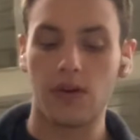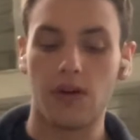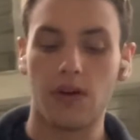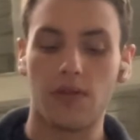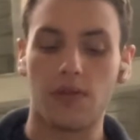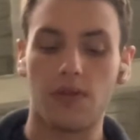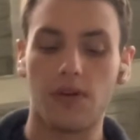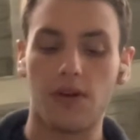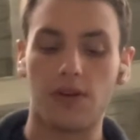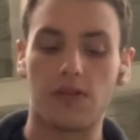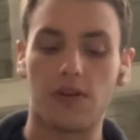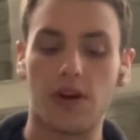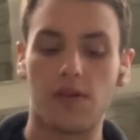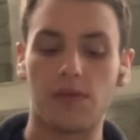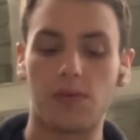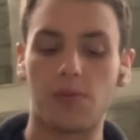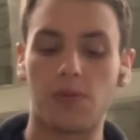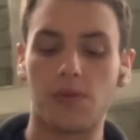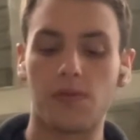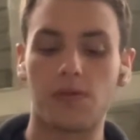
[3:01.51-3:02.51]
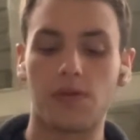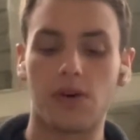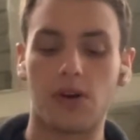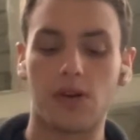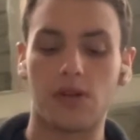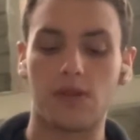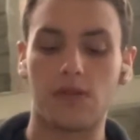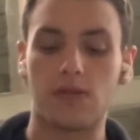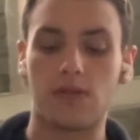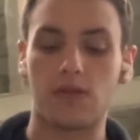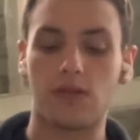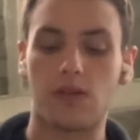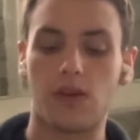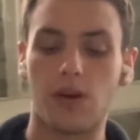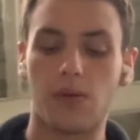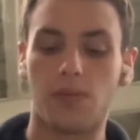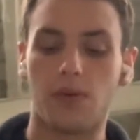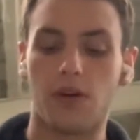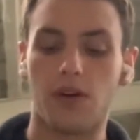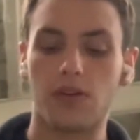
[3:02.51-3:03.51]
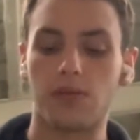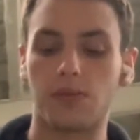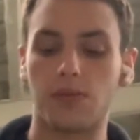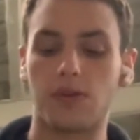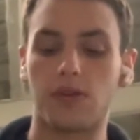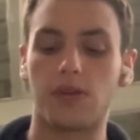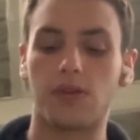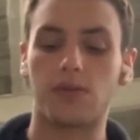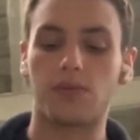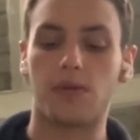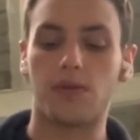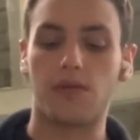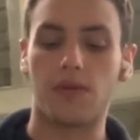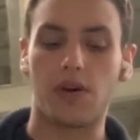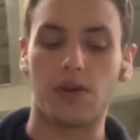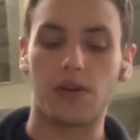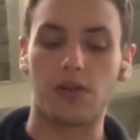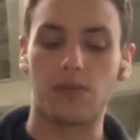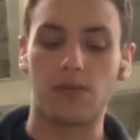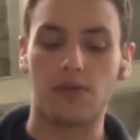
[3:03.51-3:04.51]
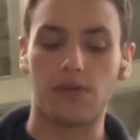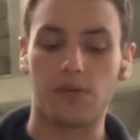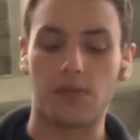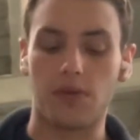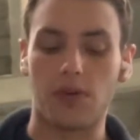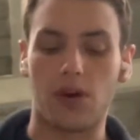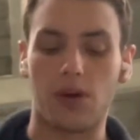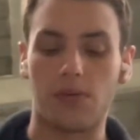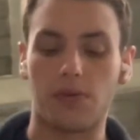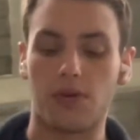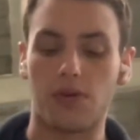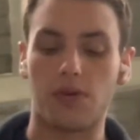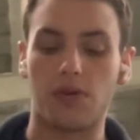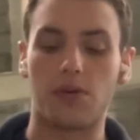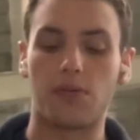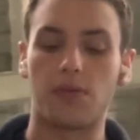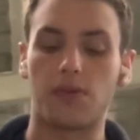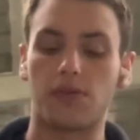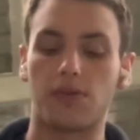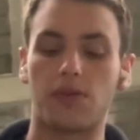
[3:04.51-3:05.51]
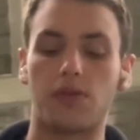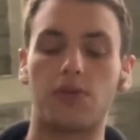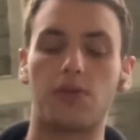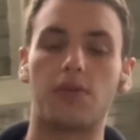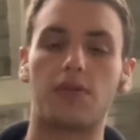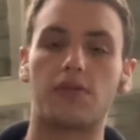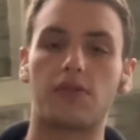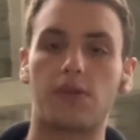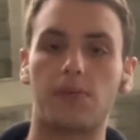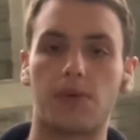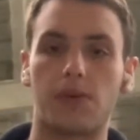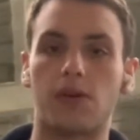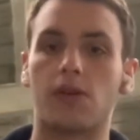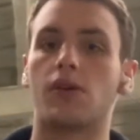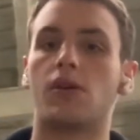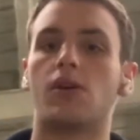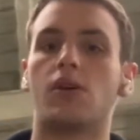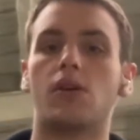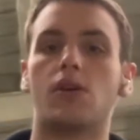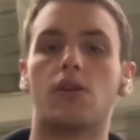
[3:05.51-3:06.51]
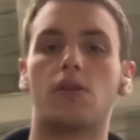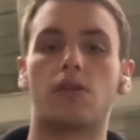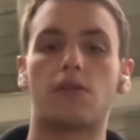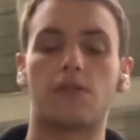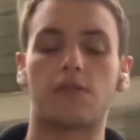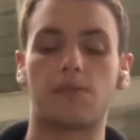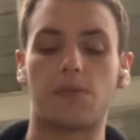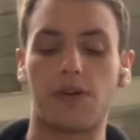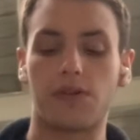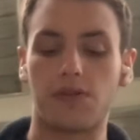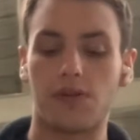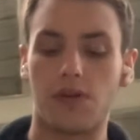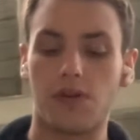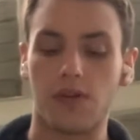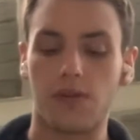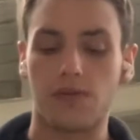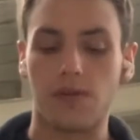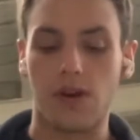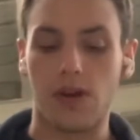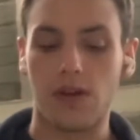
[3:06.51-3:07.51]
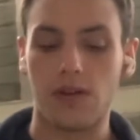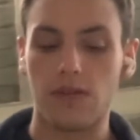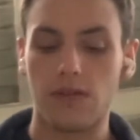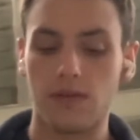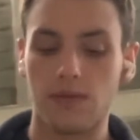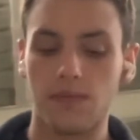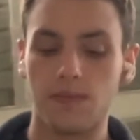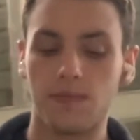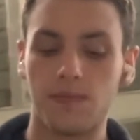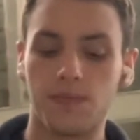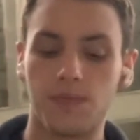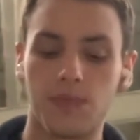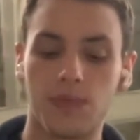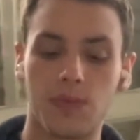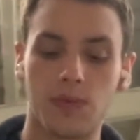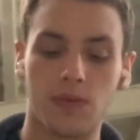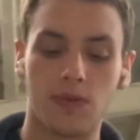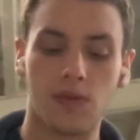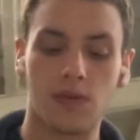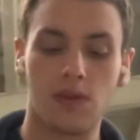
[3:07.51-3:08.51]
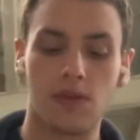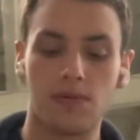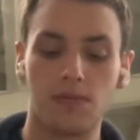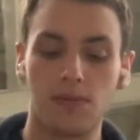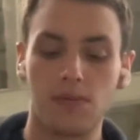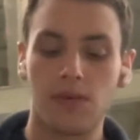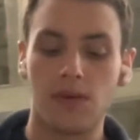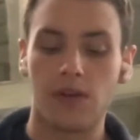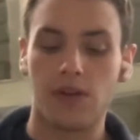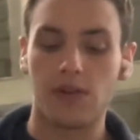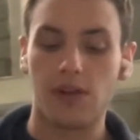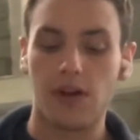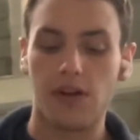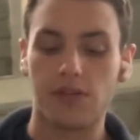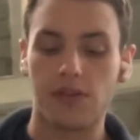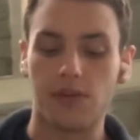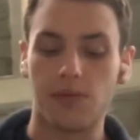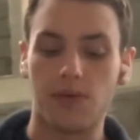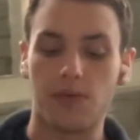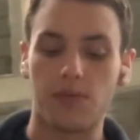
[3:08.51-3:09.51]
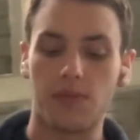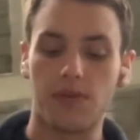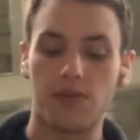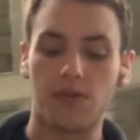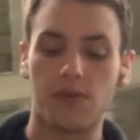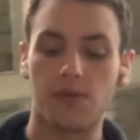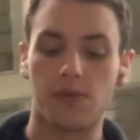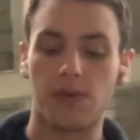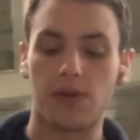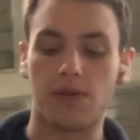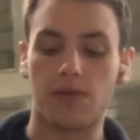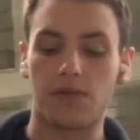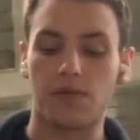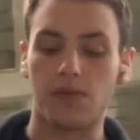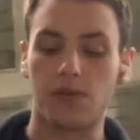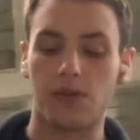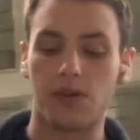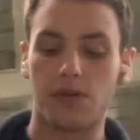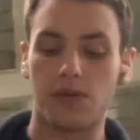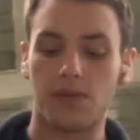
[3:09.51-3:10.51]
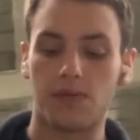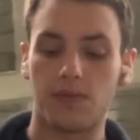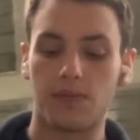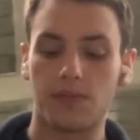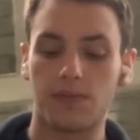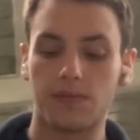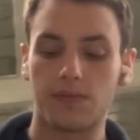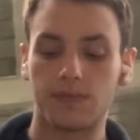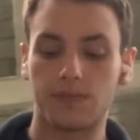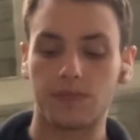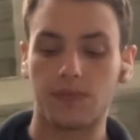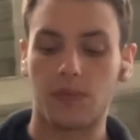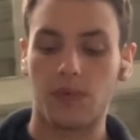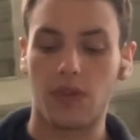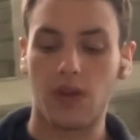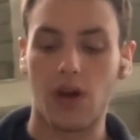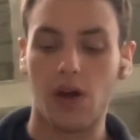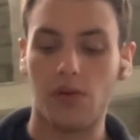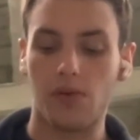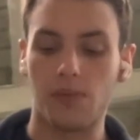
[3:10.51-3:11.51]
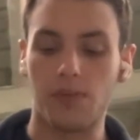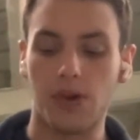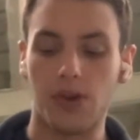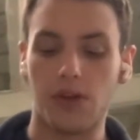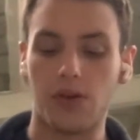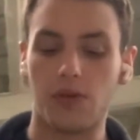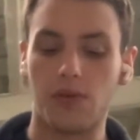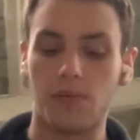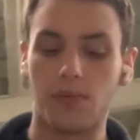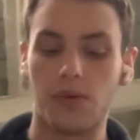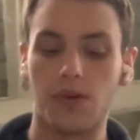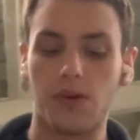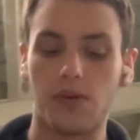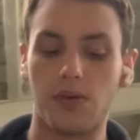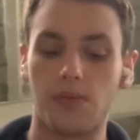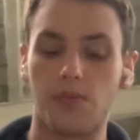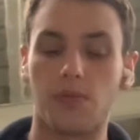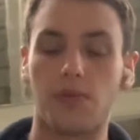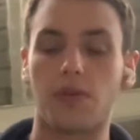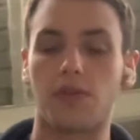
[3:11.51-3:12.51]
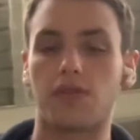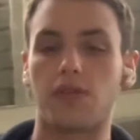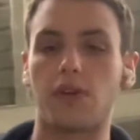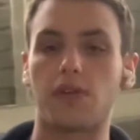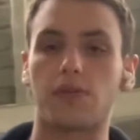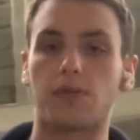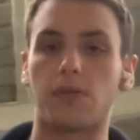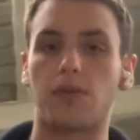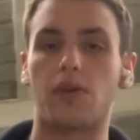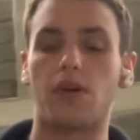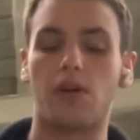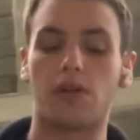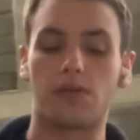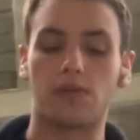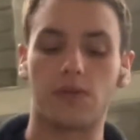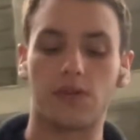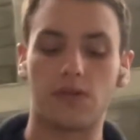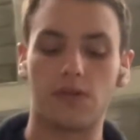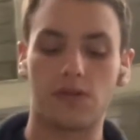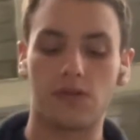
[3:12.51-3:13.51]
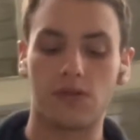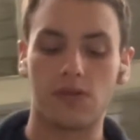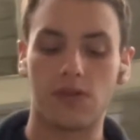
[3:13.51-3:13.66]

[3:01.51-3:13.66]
thus having more of an audience and possibly providing a museum with the opportunity to present a new exhibit or special artifact. Lastly, with museums being free, that will mean it would be more accessible to all of us.